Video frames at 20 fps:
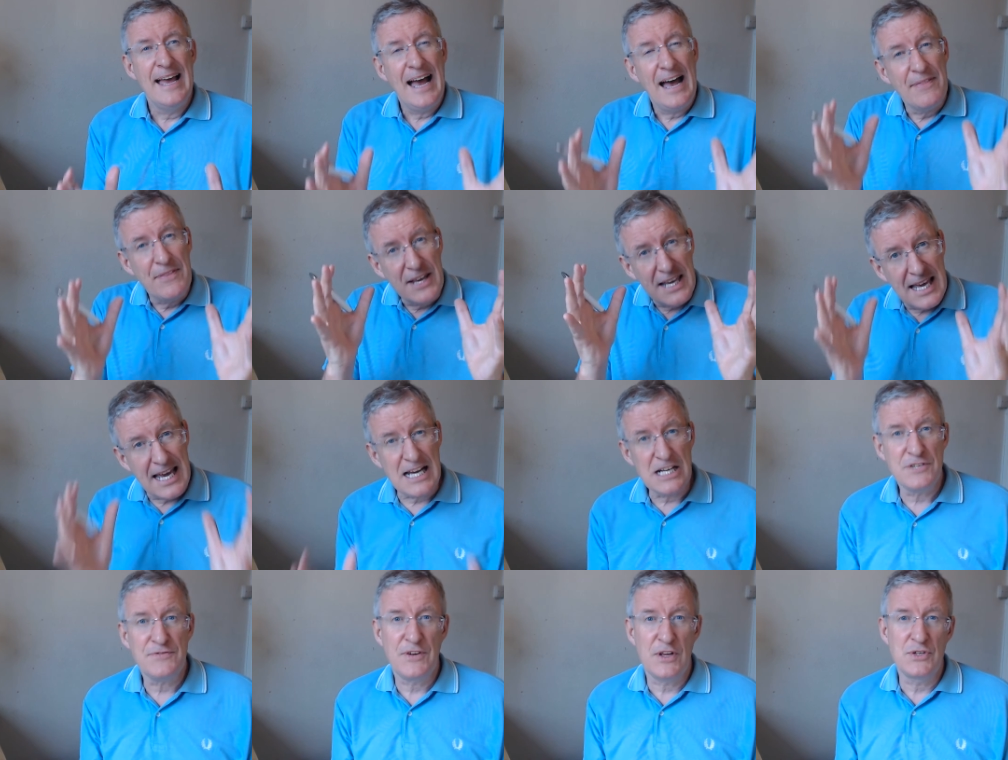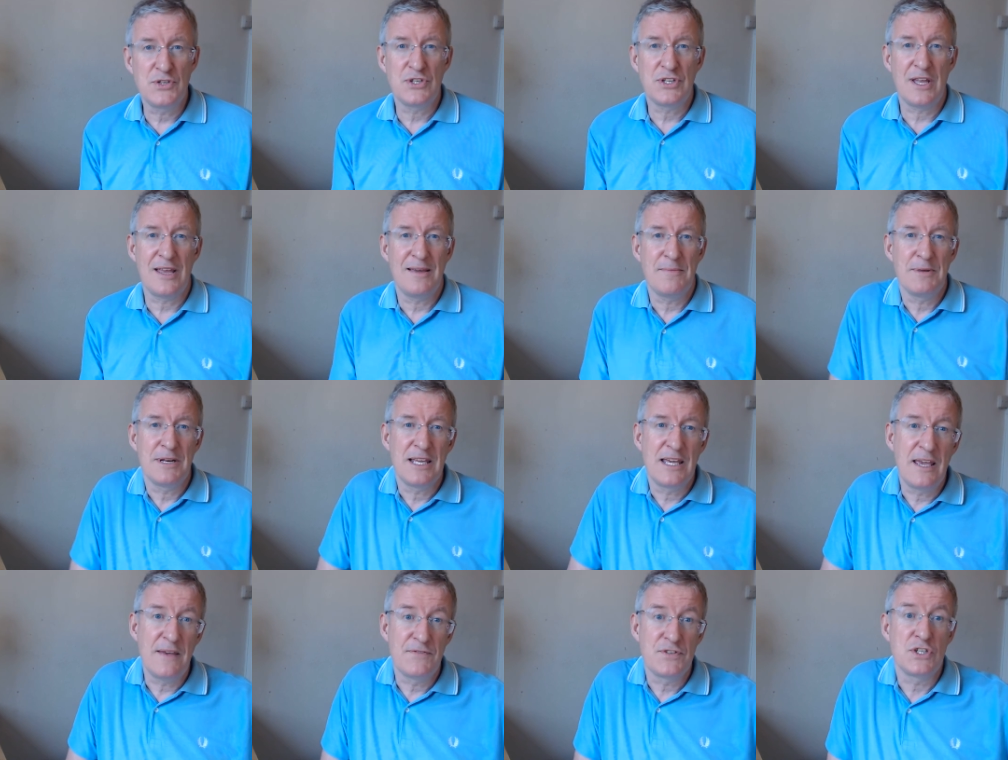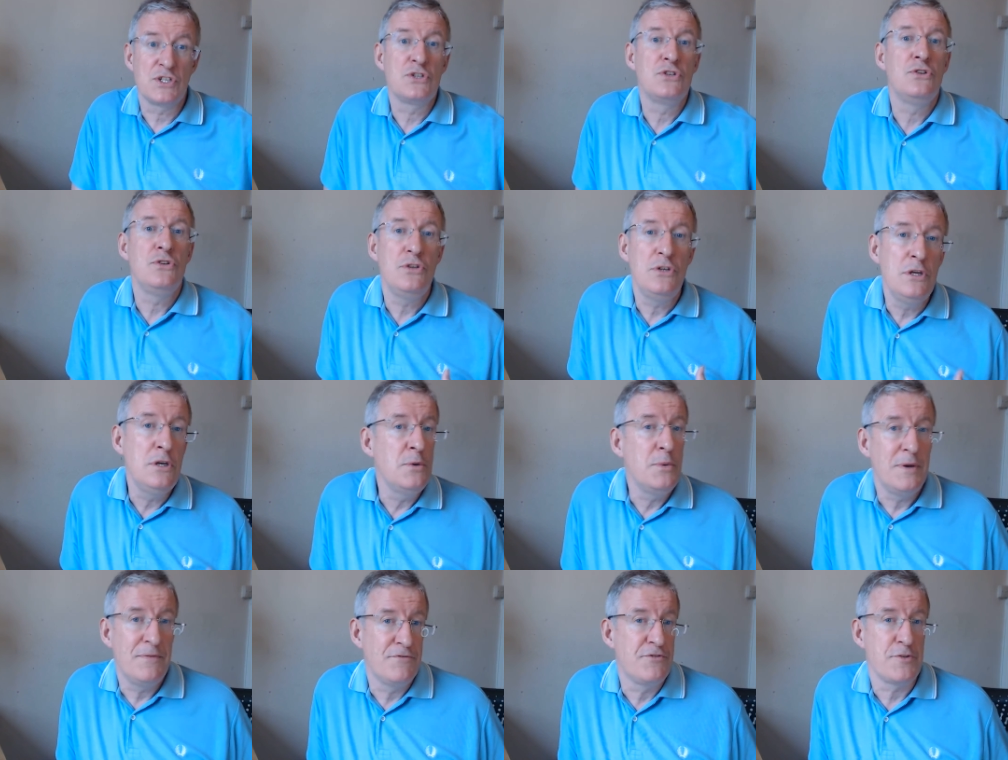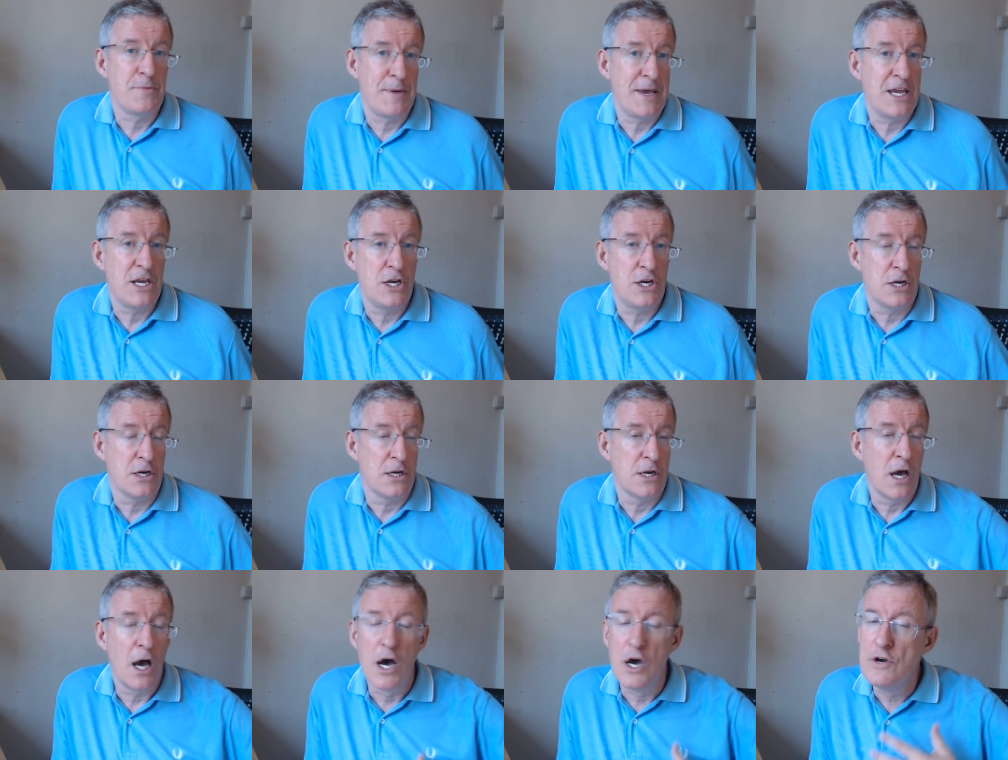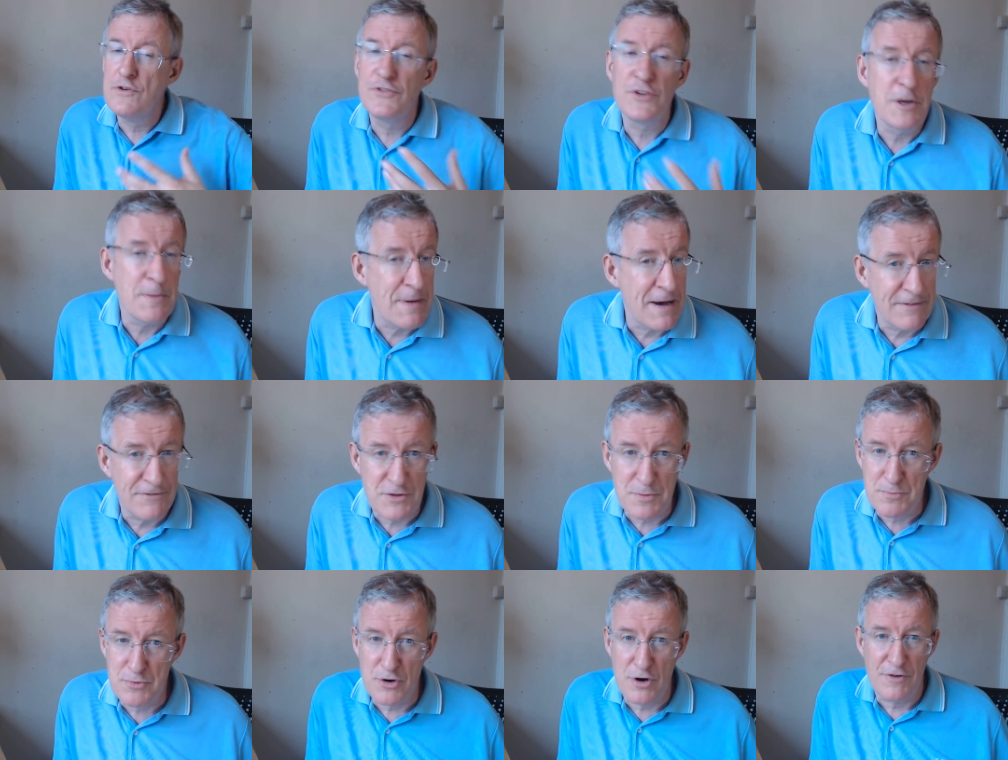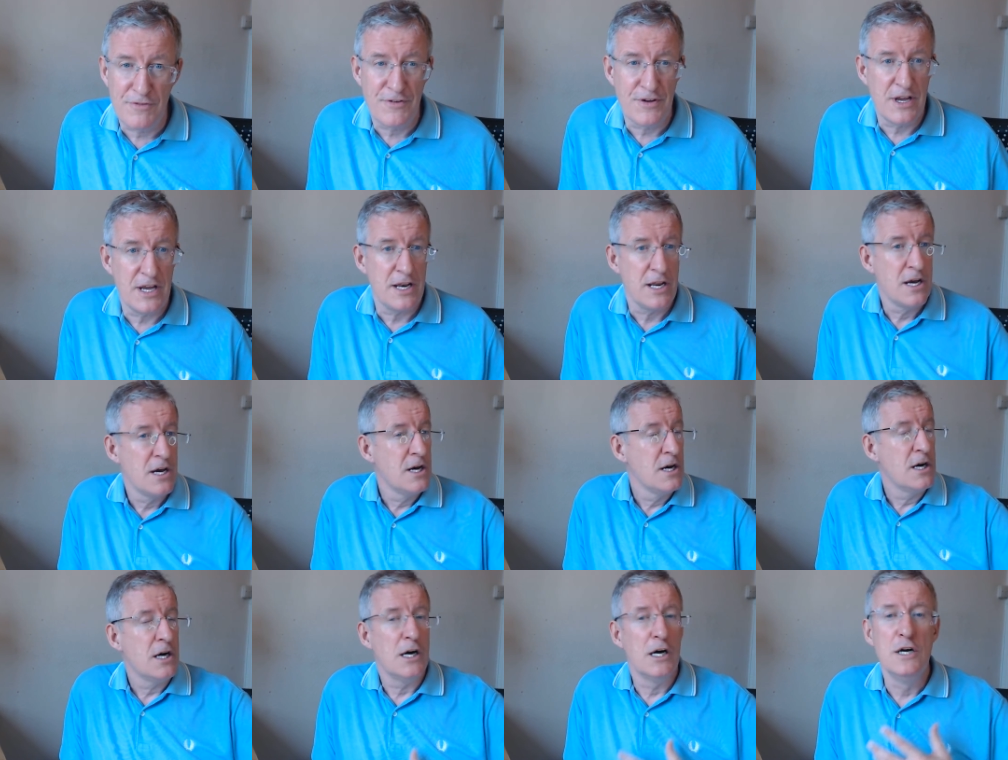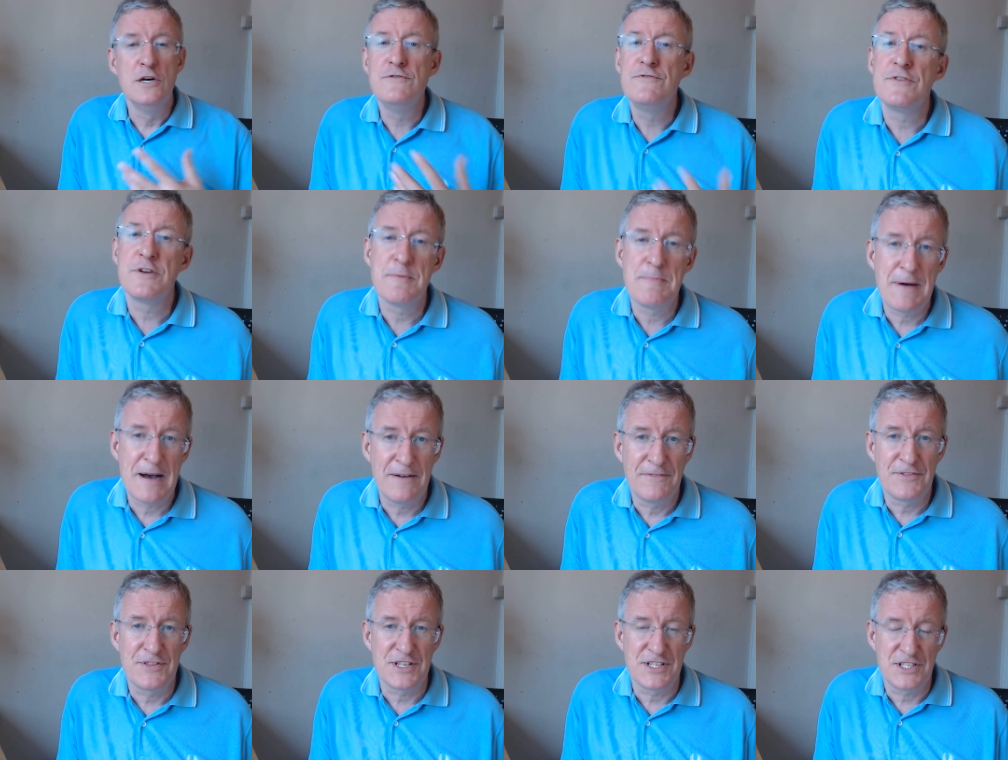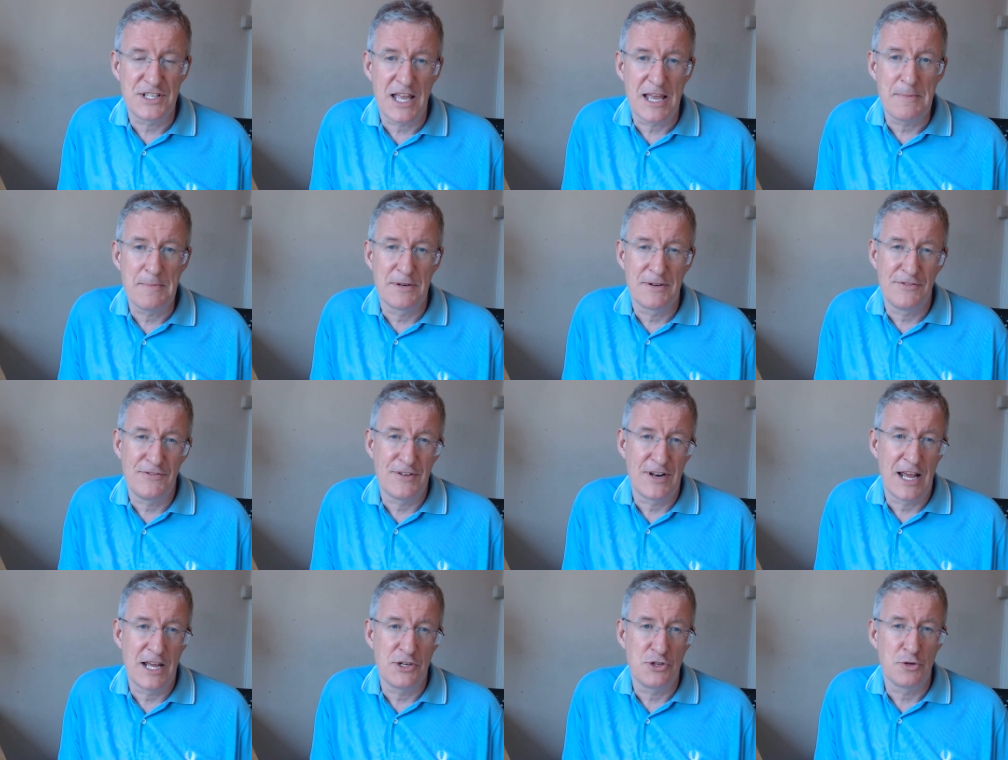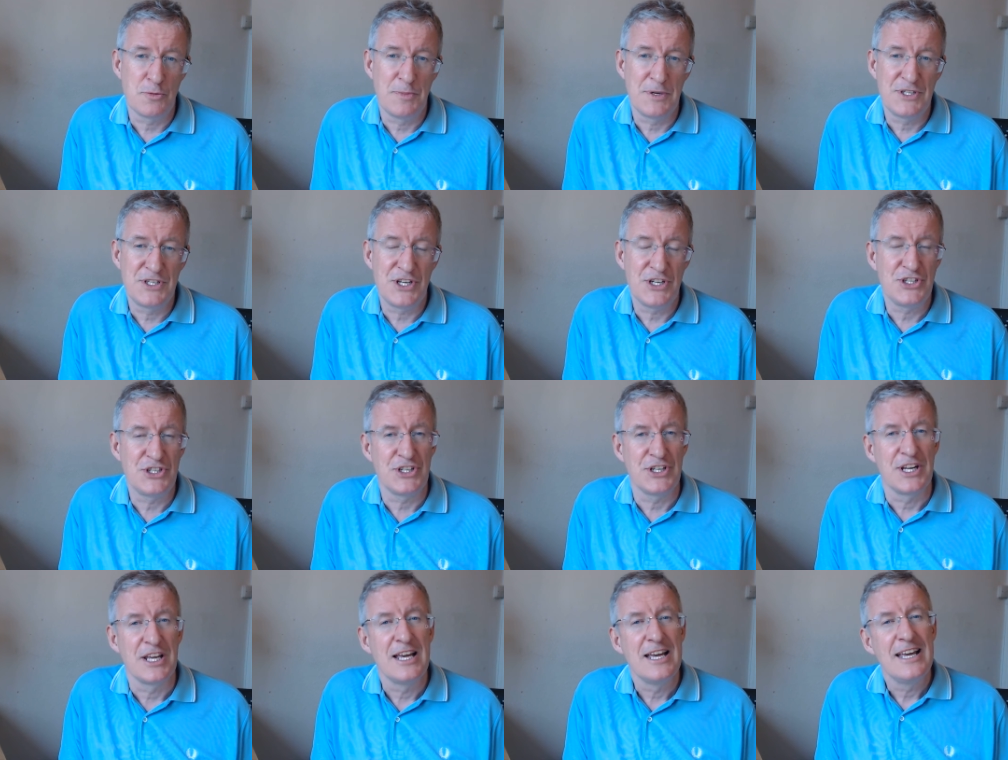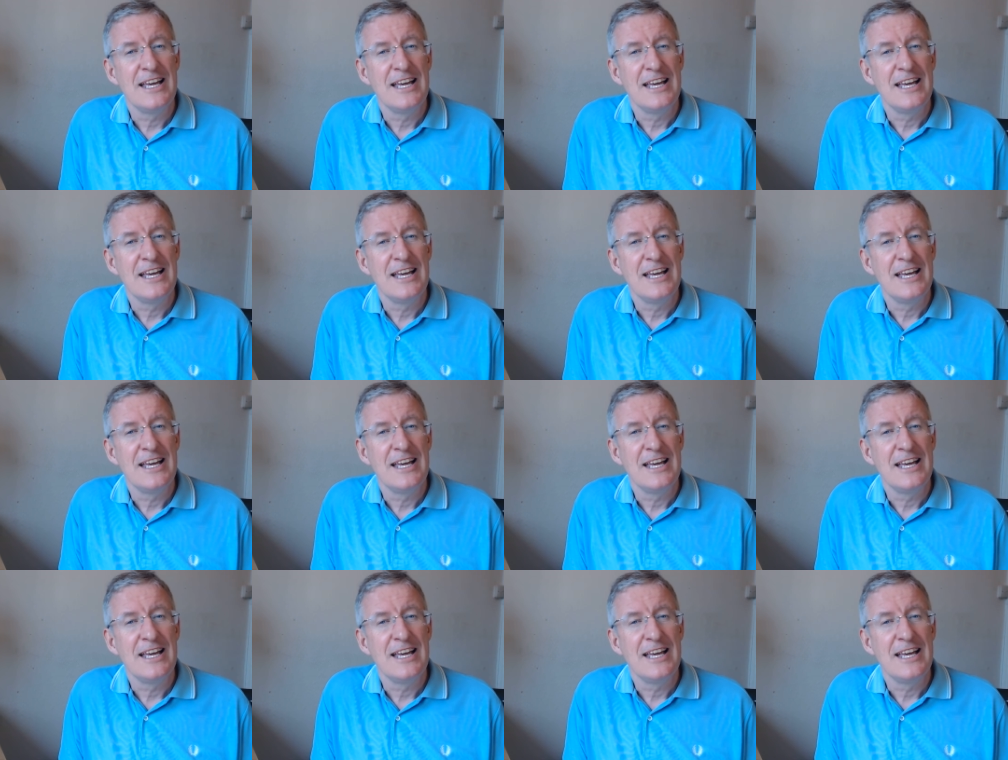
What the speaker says: And the cash flow statement gives us new information over and above the profit, over and above the statement of financial position.